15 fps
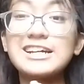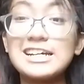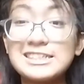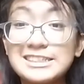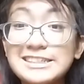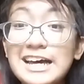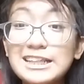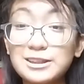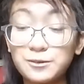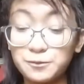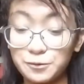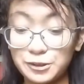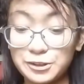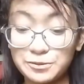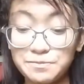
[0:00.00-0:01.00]
Yes, that
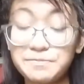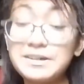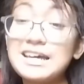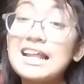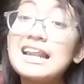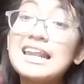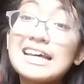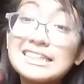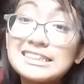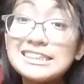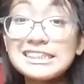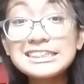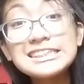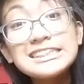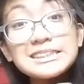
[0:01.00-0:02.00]
would be
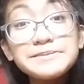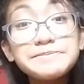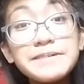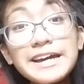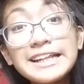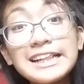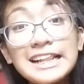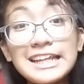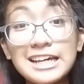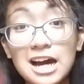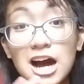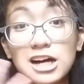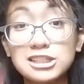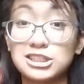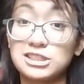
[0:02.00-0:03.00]
legitimately
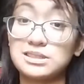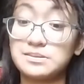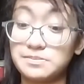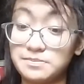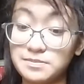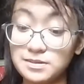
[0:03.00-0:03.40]
us.